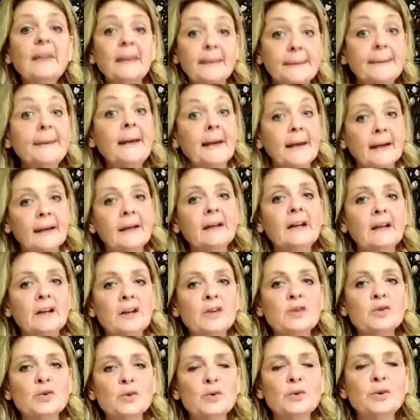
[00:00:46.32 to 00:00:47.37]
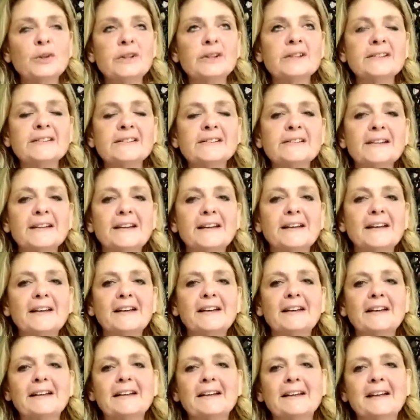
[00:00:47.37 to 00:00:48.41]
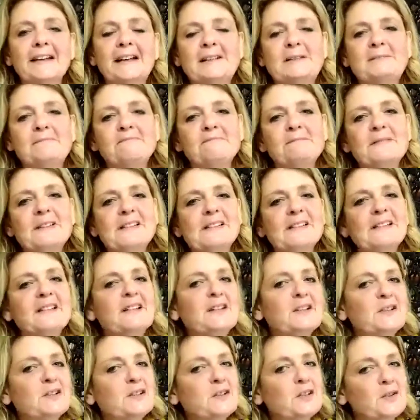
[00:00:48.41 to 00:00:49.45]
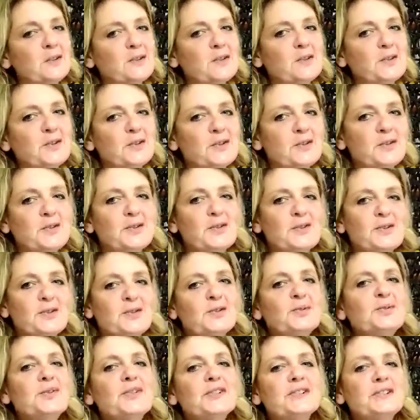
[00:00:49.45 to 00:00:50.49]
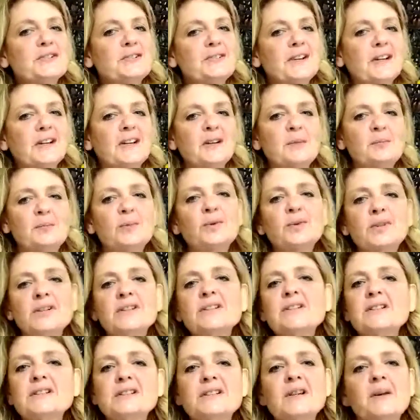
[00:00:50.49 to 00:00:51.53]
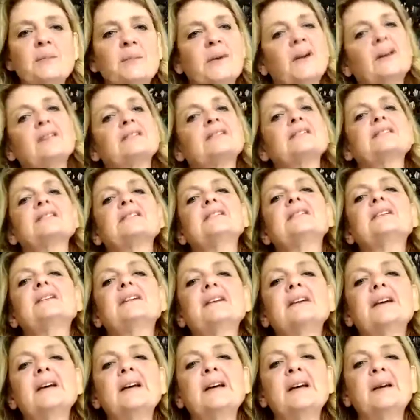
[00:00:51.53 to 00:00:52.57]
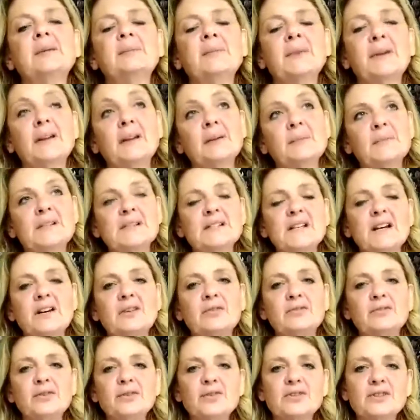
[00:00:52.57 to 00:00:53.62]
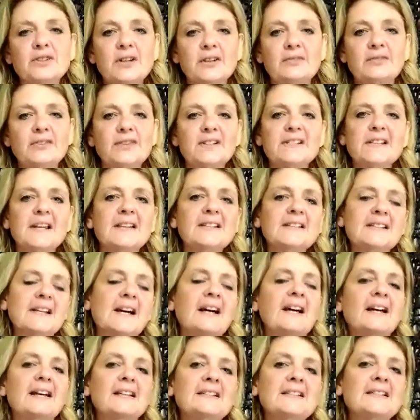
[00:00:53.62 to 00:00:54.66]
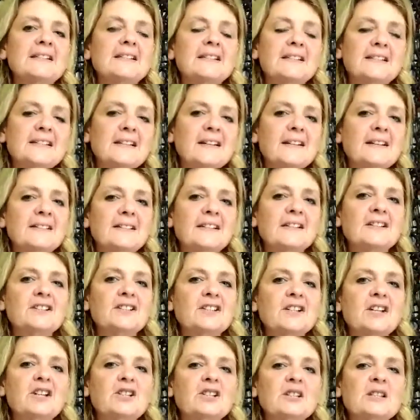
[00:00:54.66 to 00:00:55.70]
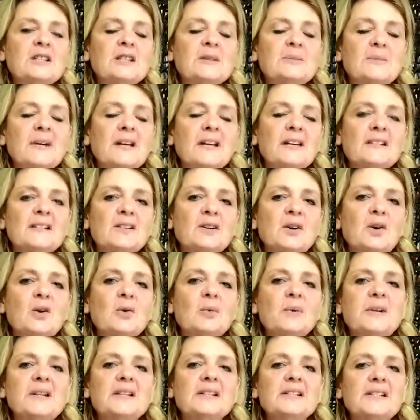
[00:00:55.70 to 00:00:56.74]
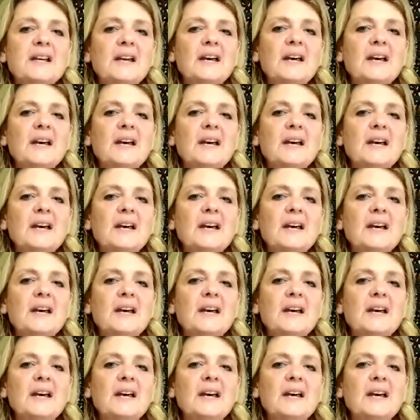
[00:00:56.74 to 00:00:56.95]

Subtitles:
Yeah, doors. You see, doors are very important to a person like myself who suffers anxiety in certain situations, because I always